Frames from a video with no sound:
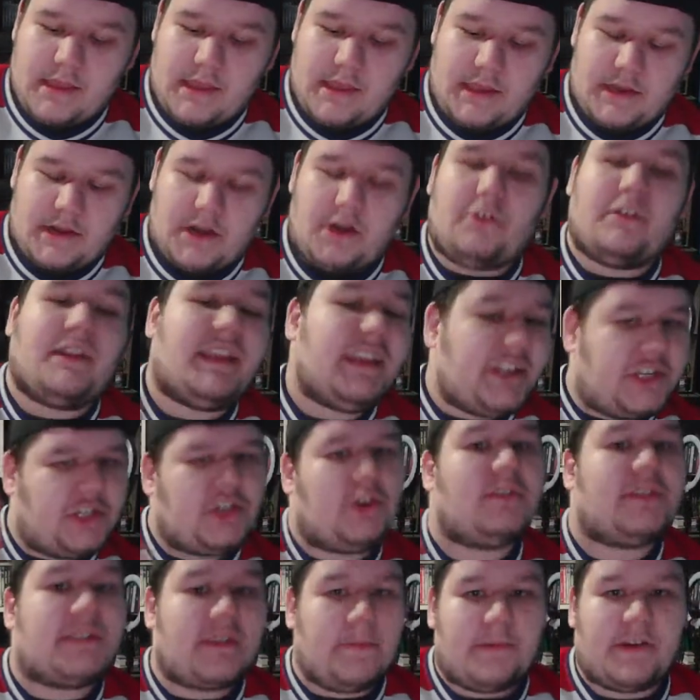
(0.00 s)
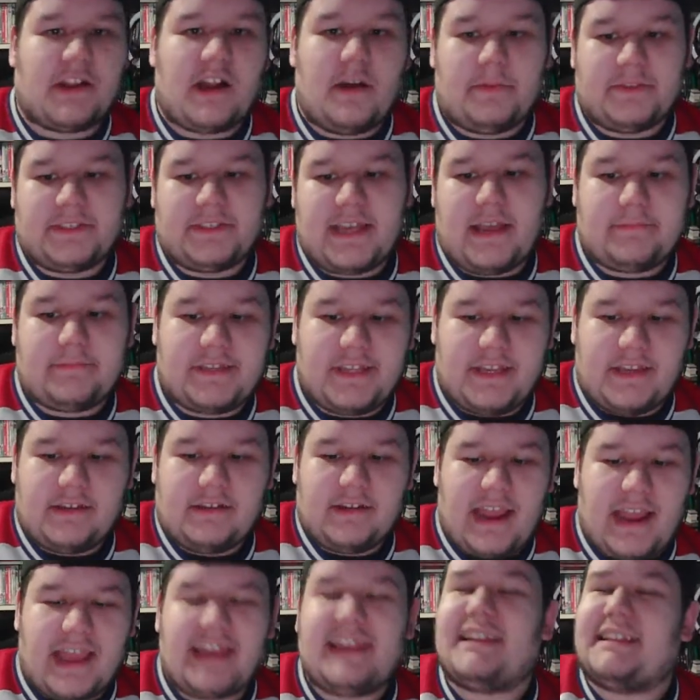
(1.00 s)
know, he shows up a couple times a
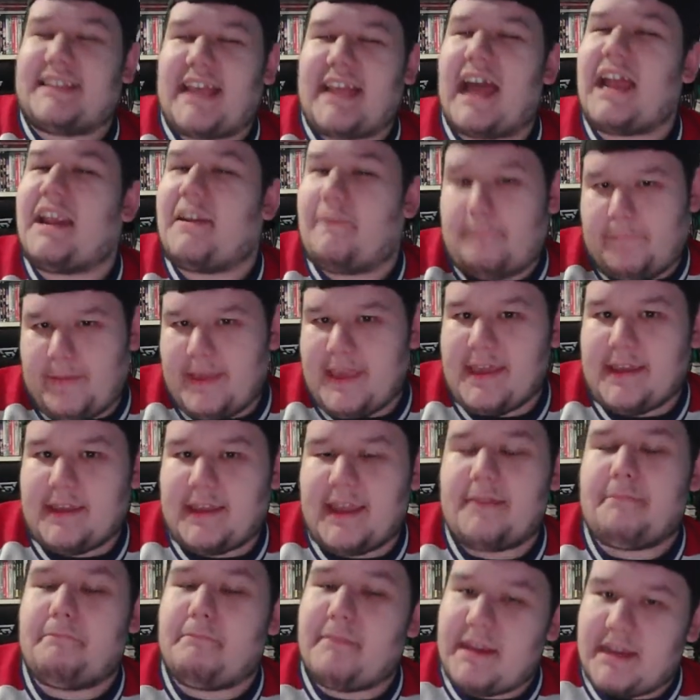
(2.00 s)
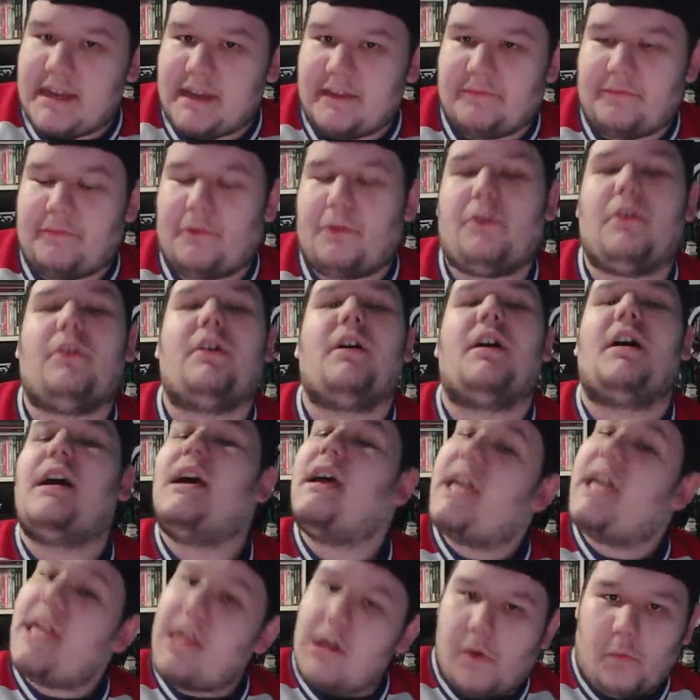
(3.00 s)
year, and it's kind of big and meaningful.
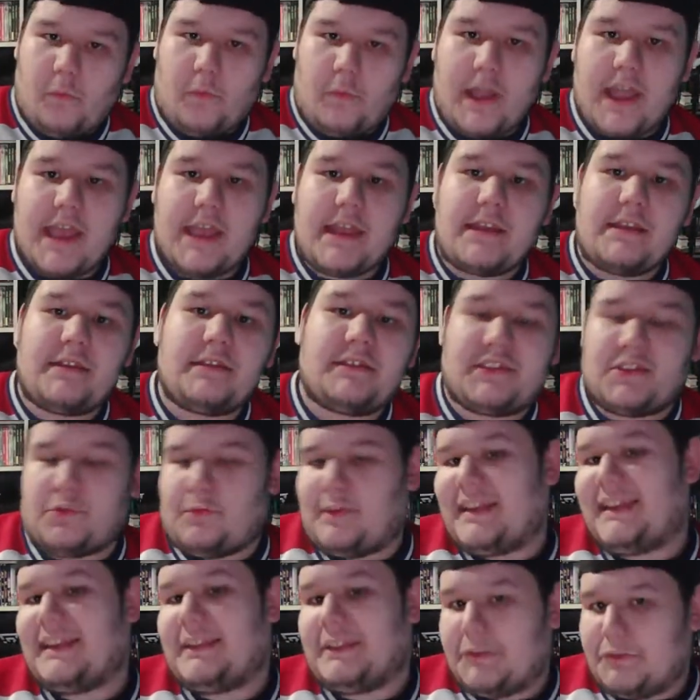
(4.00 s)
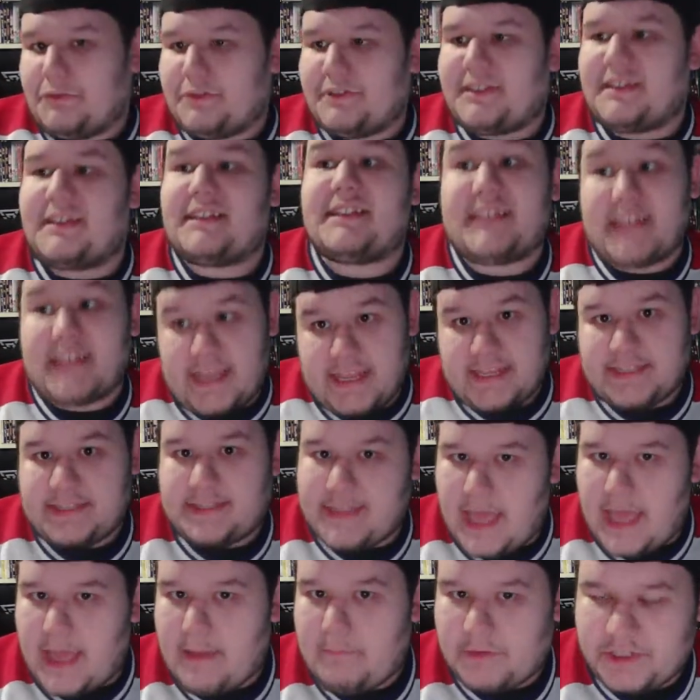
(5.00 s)
He'll win, so when he loses, it's
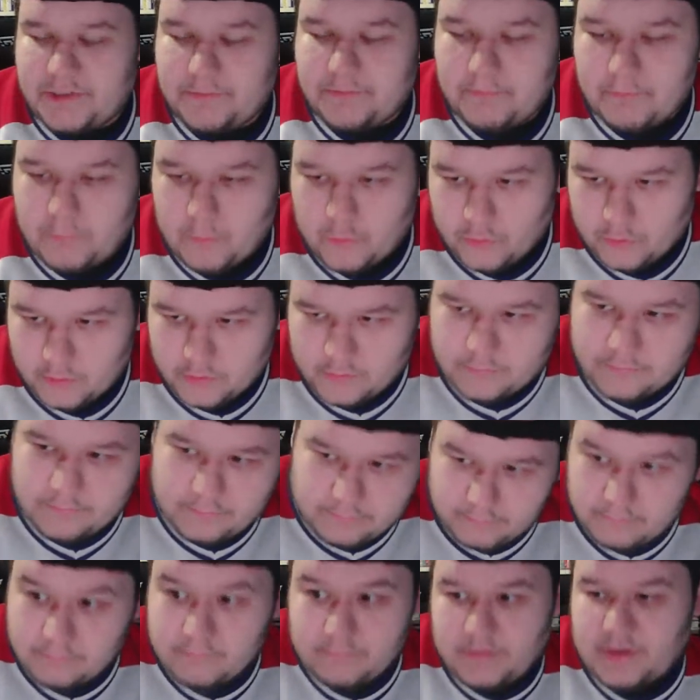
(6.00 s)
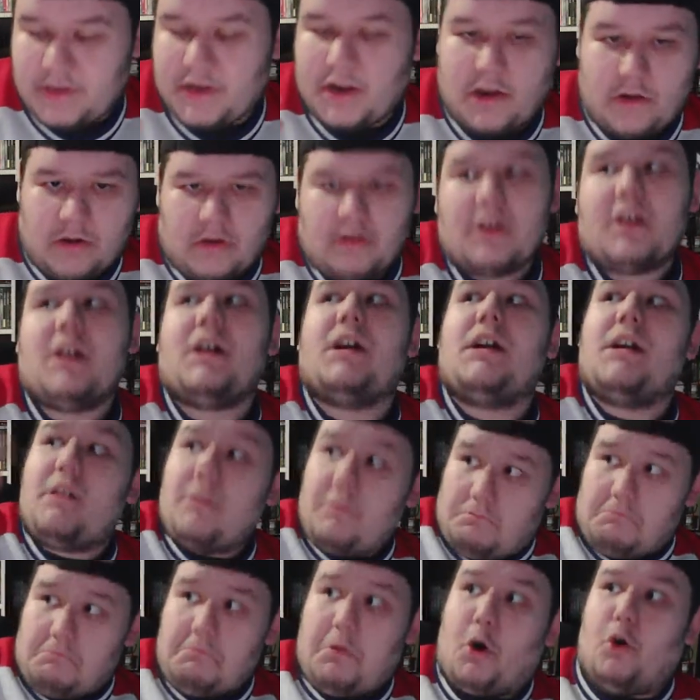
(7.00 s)
that much more, you know,
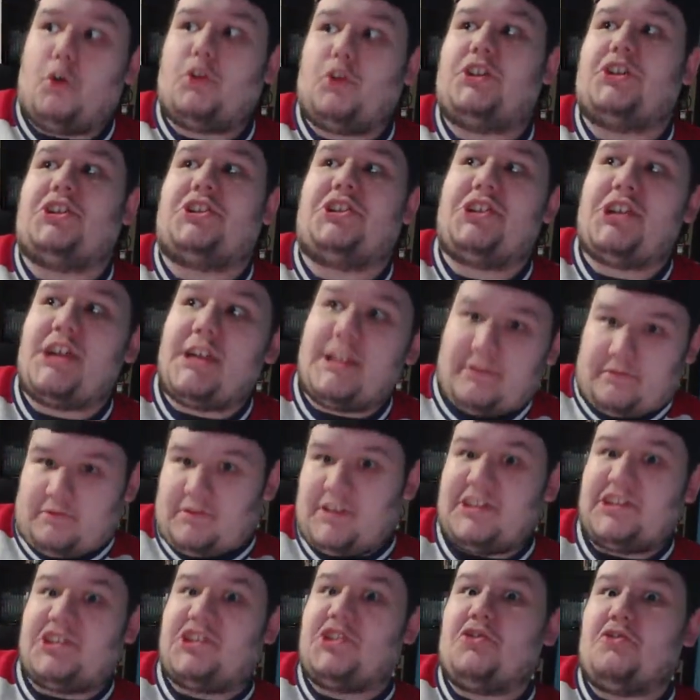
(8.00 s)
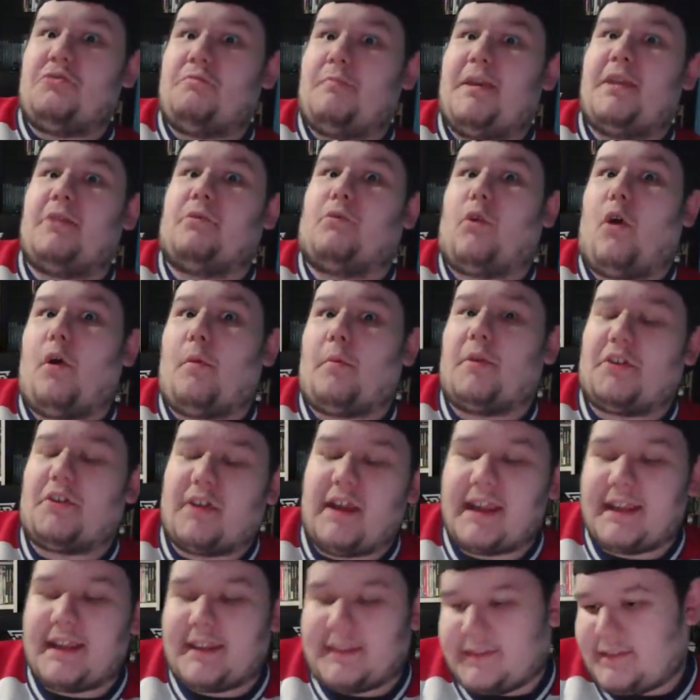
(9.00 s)
holy shit, this dude beat Roman
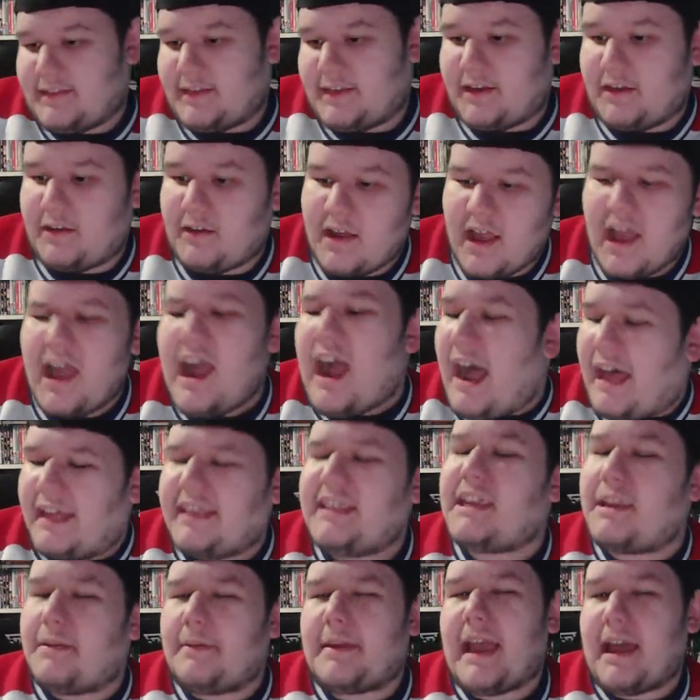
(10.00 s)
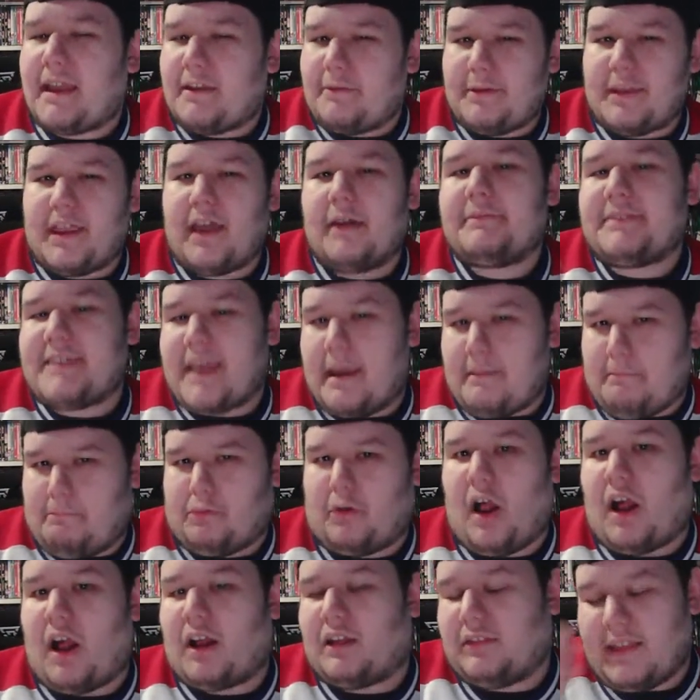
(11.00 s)
Reigns, you know. I think he kind of becomes that
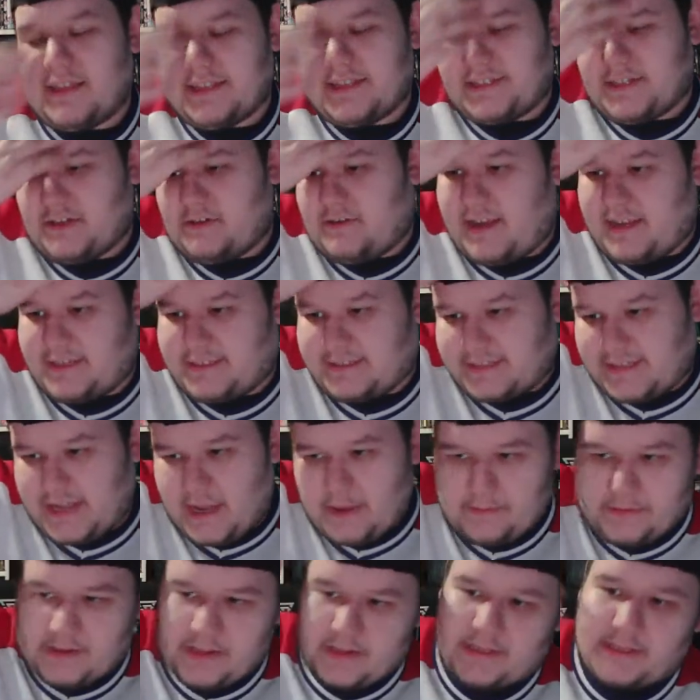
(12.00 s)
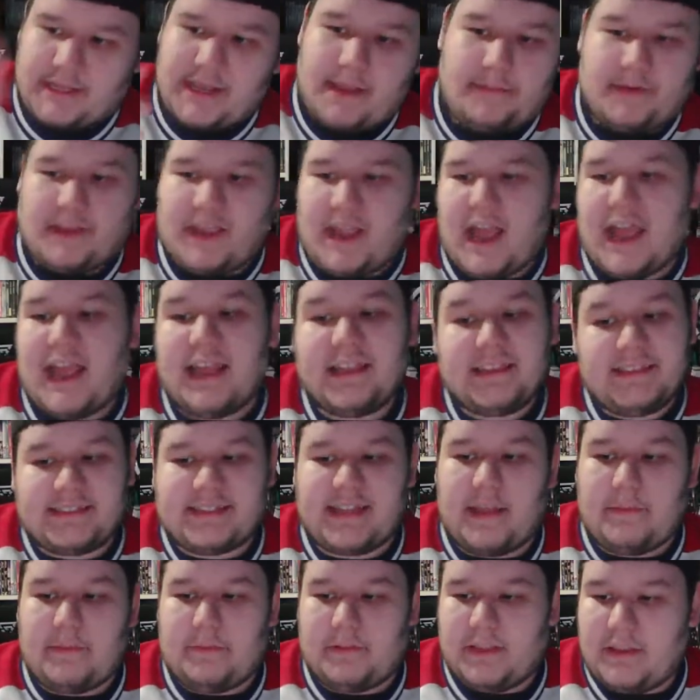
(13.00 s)
Brock Lesnar-esque type of guy, at least
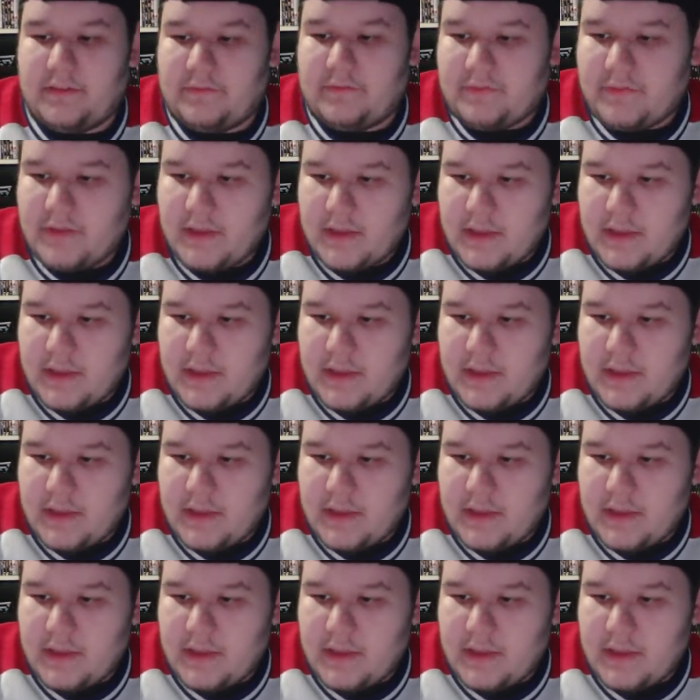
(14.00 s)
I believe.